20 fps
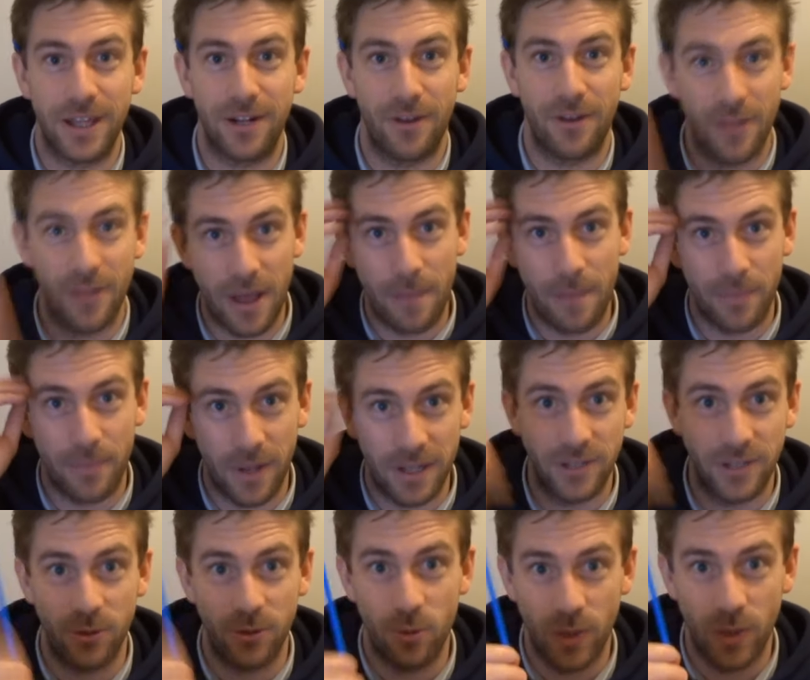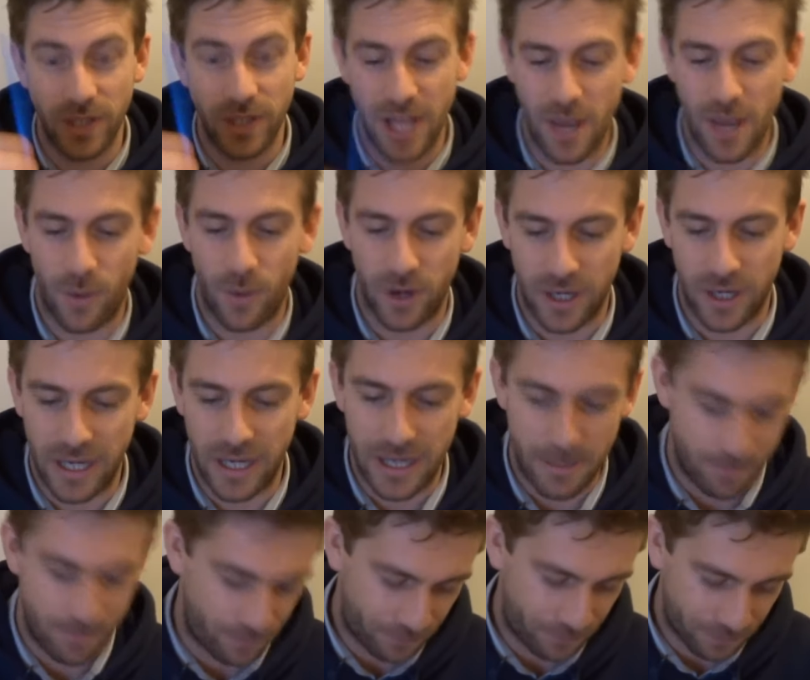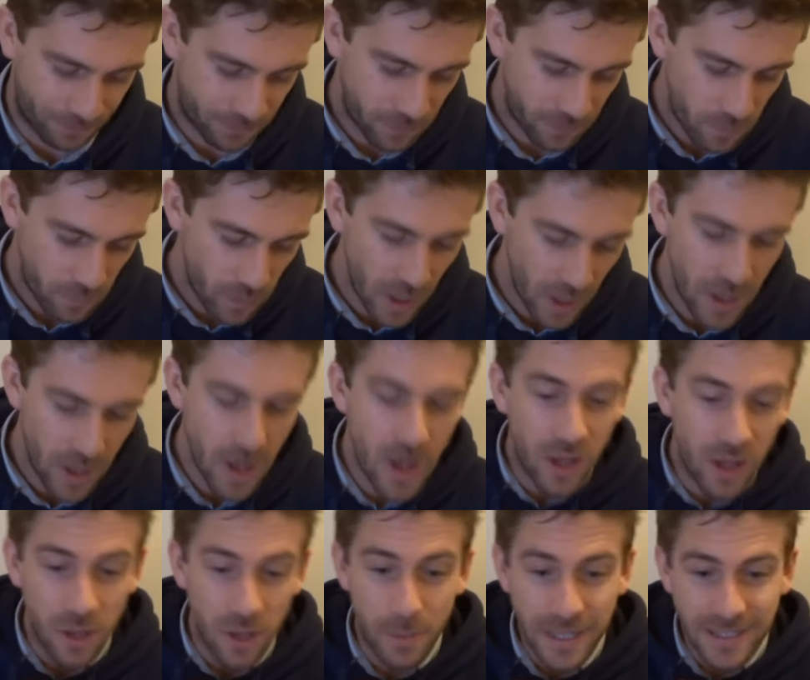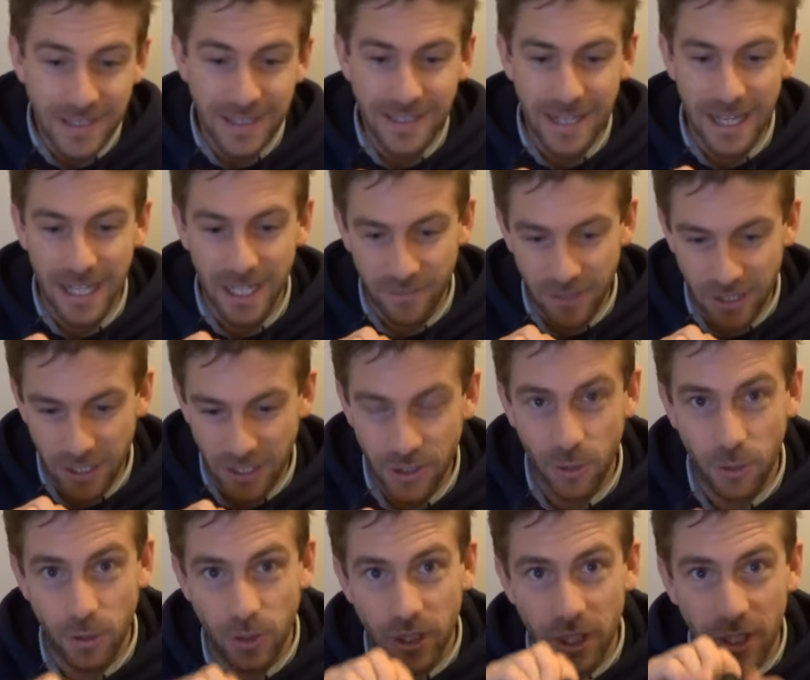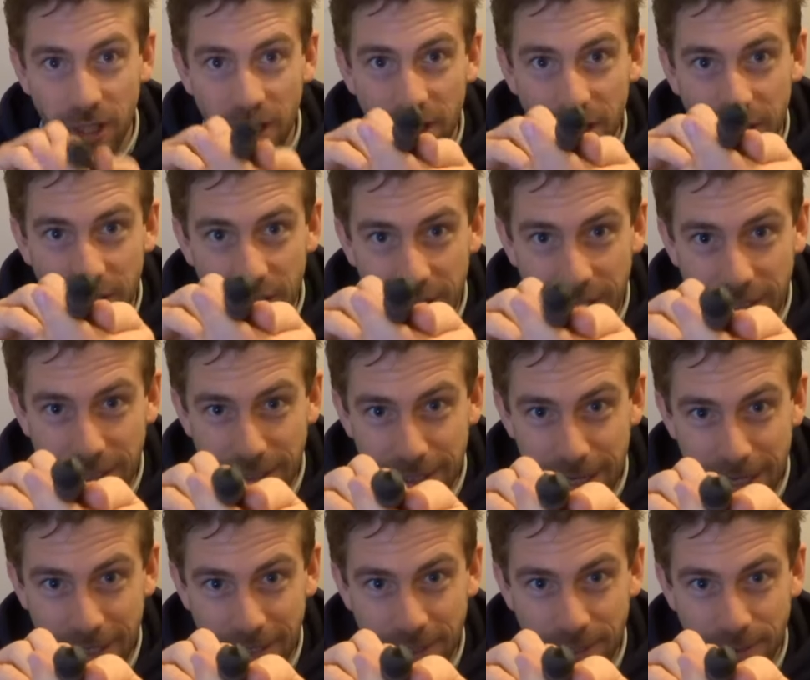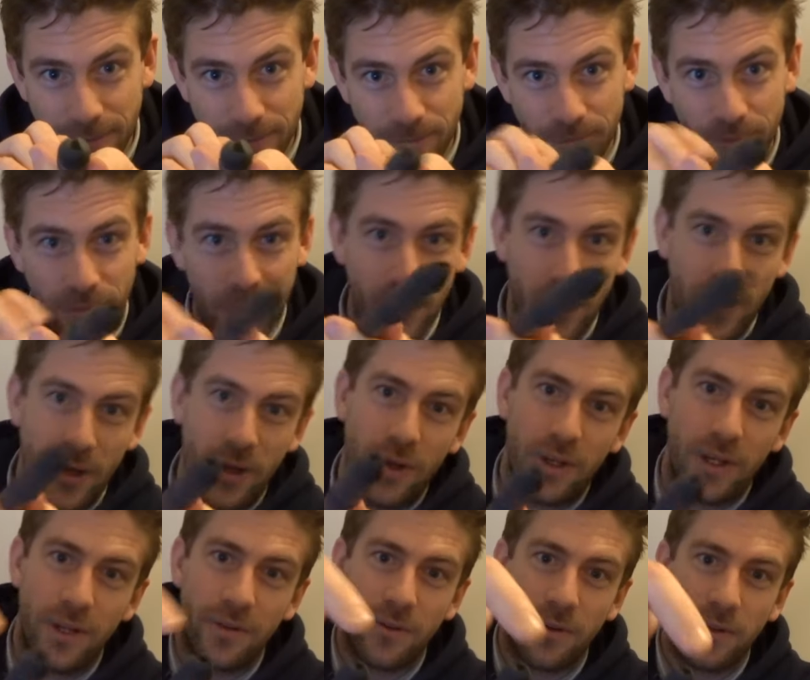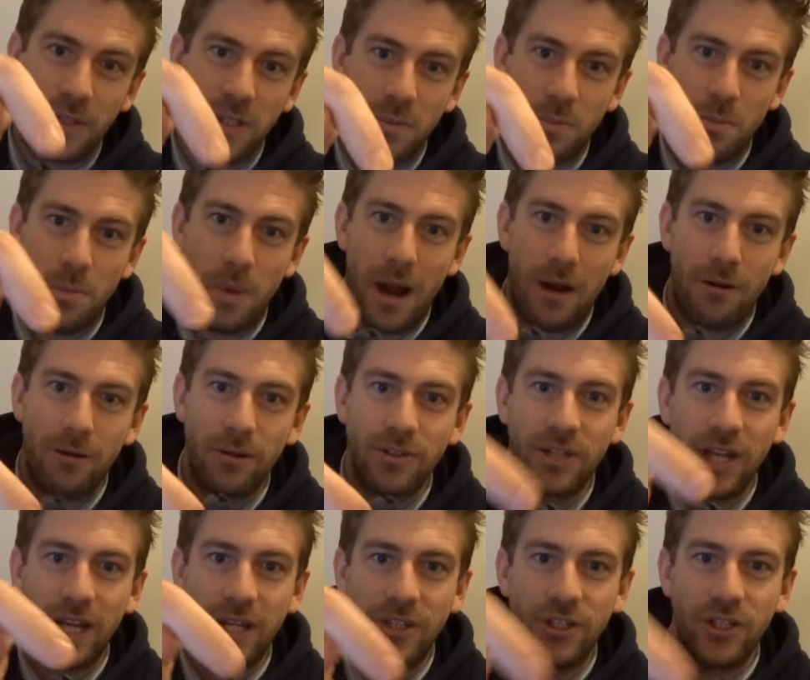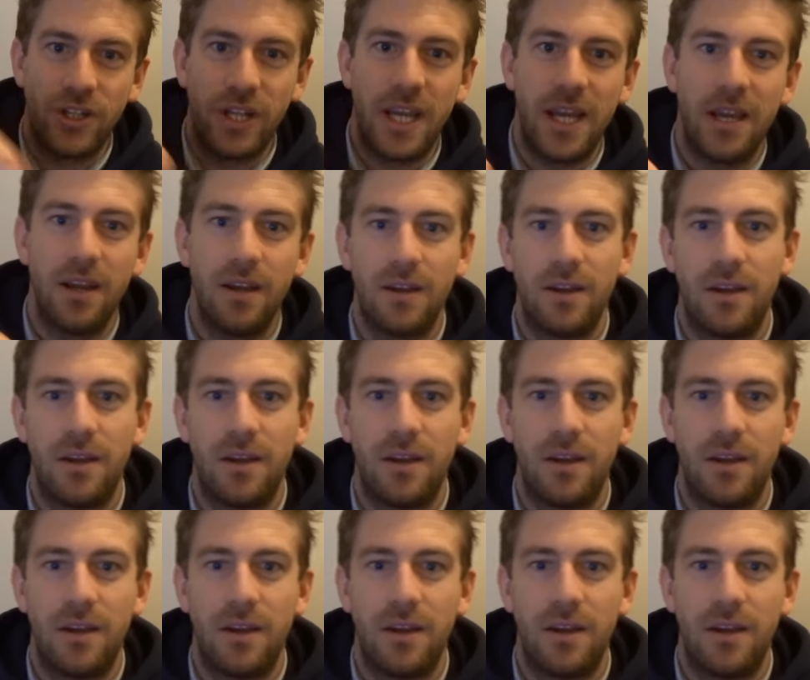like that, and it's always there when I need it. The business end of a disgorger is this. You've got this barrel section here,